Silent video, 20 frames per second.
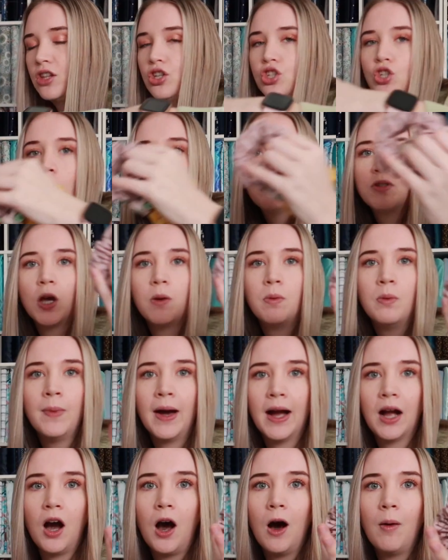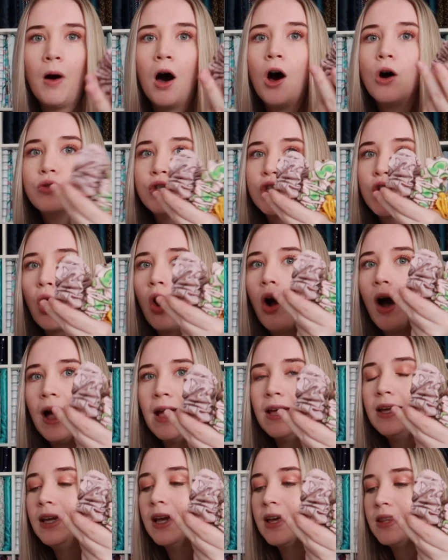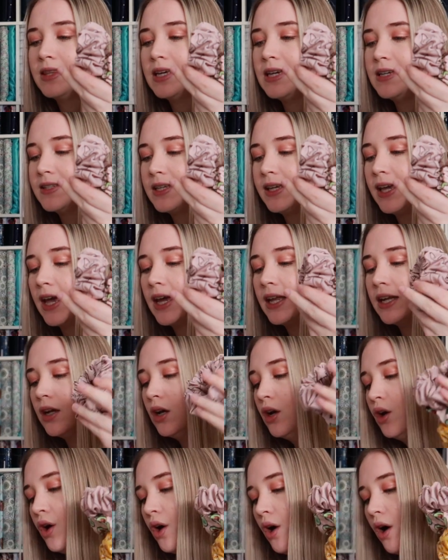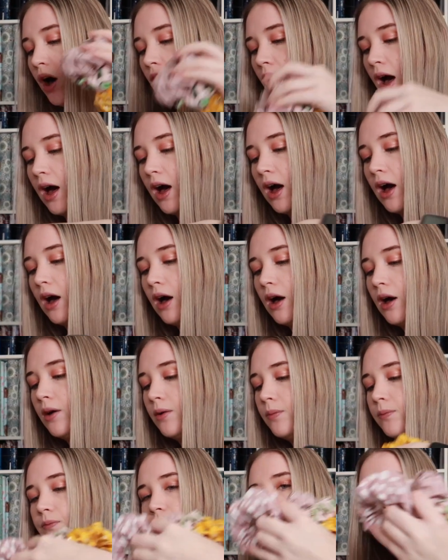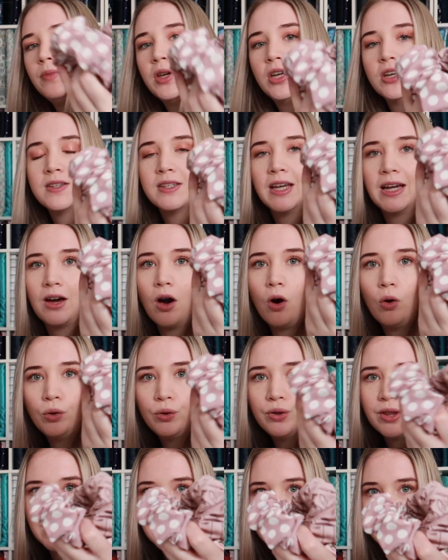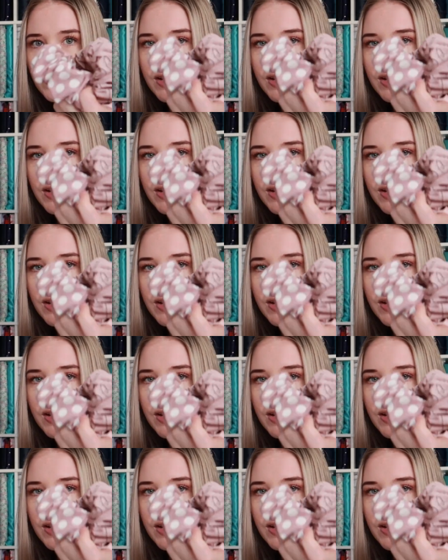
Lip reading: the shops open back up, I'll try and get these again, because like all these